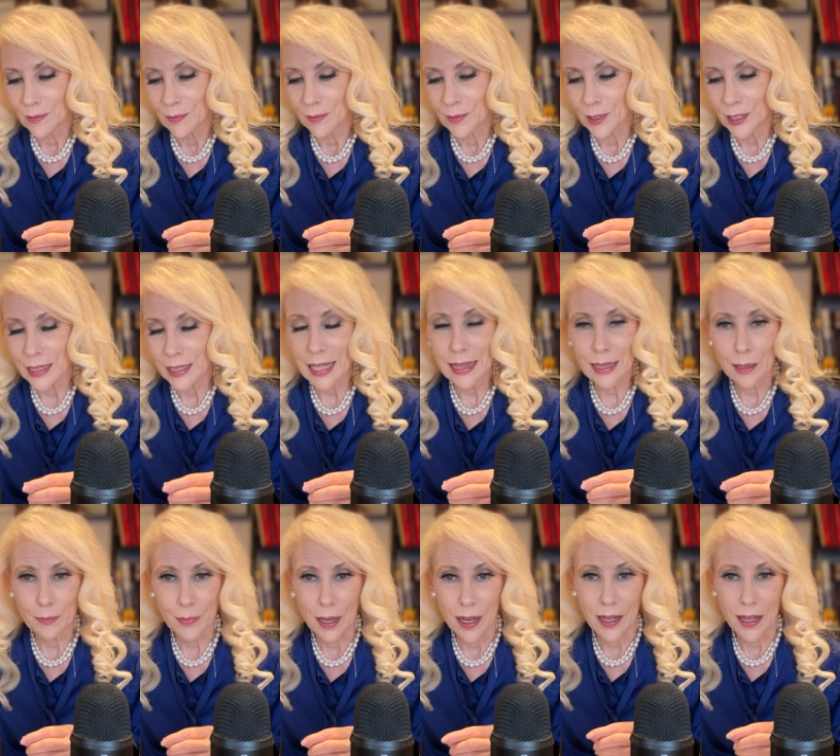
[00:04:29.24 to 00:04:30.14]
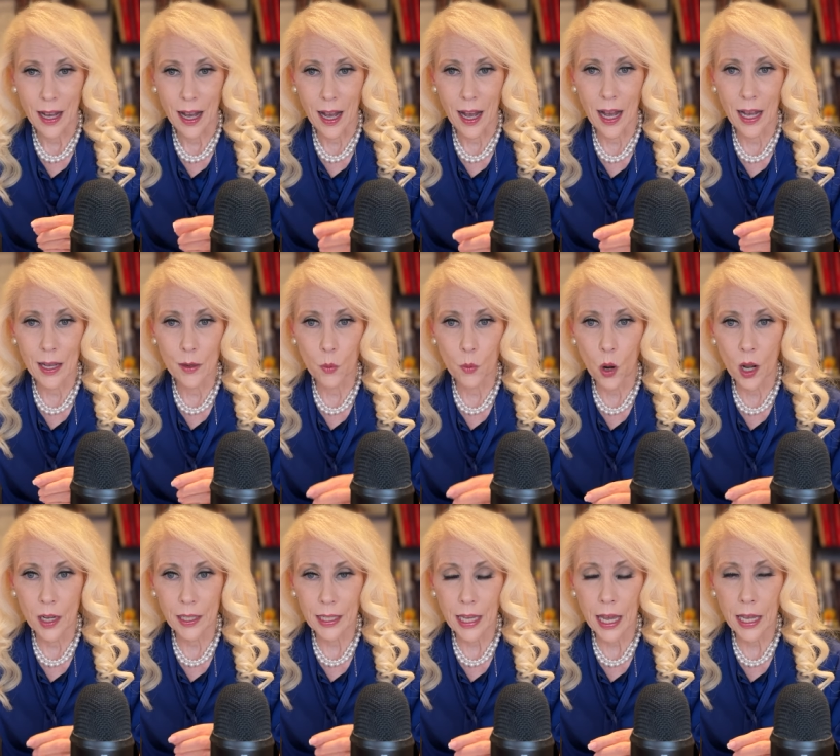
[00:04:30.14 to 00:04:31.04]
Send them. I
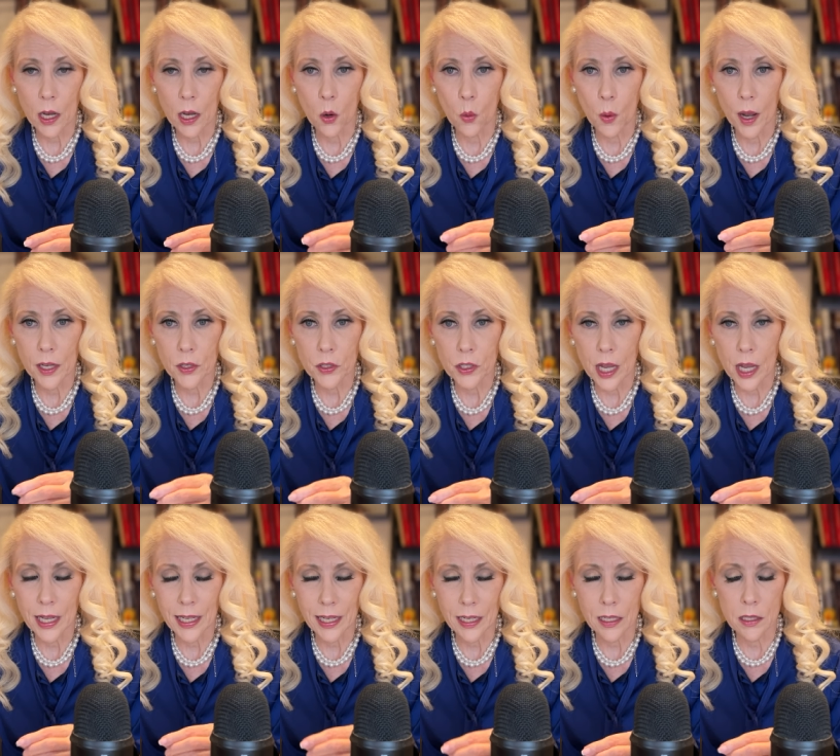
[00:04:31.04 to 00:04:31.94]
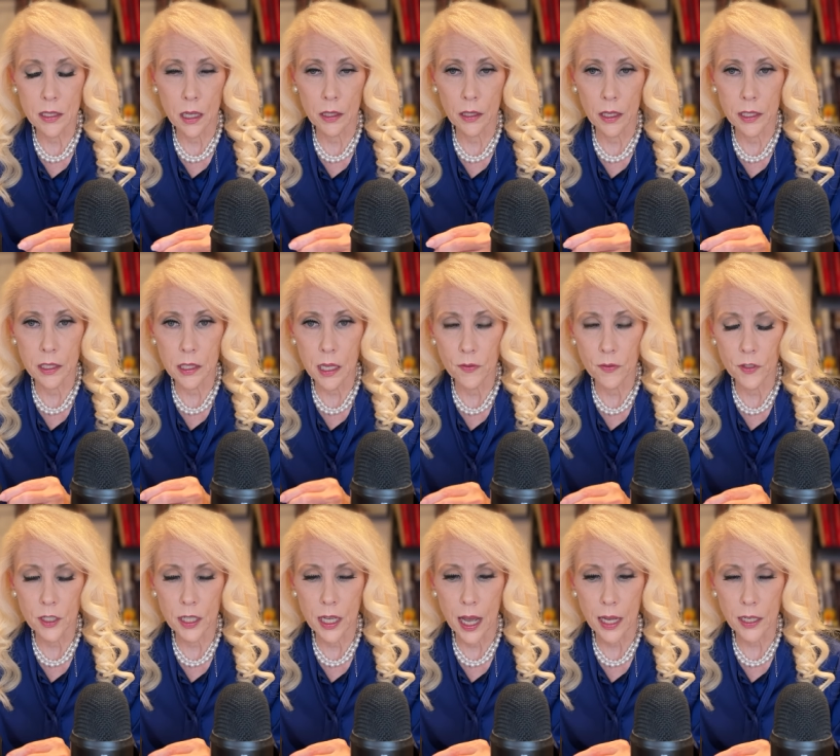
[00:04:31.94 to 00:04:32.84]
want KOSA, Kids Online
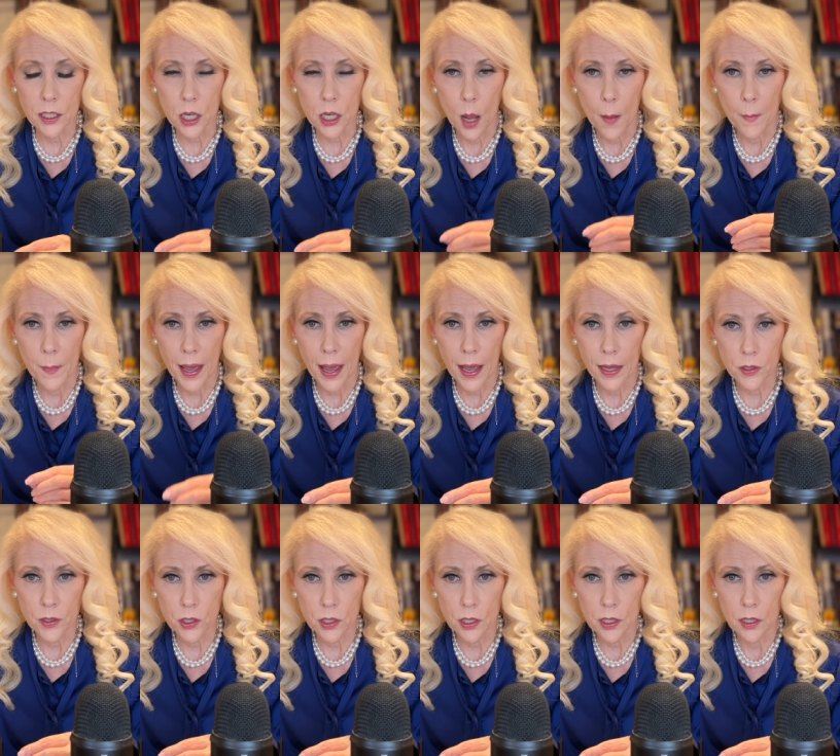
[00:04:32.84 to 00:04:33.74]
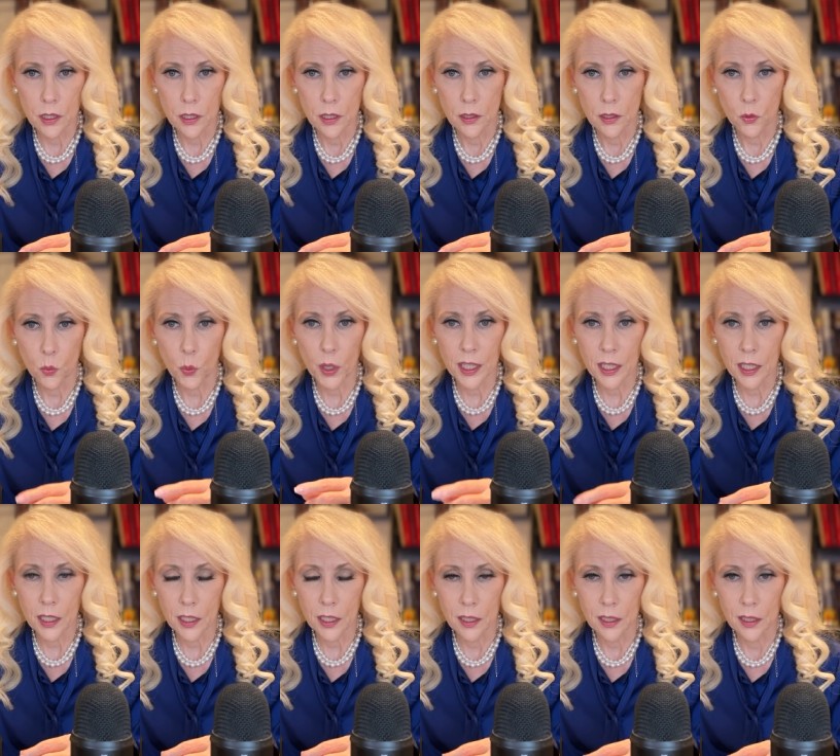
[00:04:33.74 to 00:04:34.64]
Safety Act, passed. We
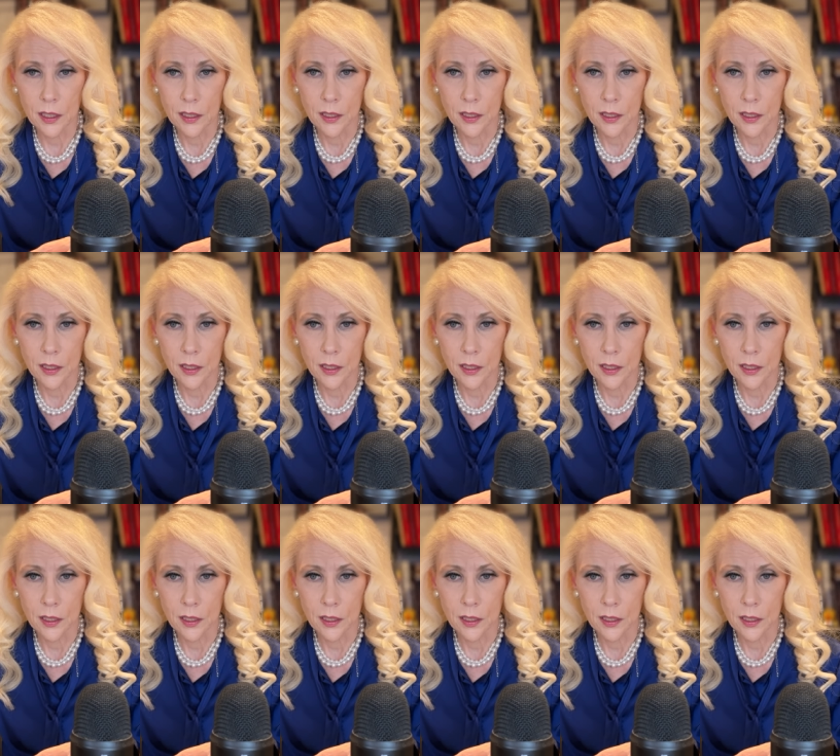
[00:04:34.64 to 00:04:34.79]
need it.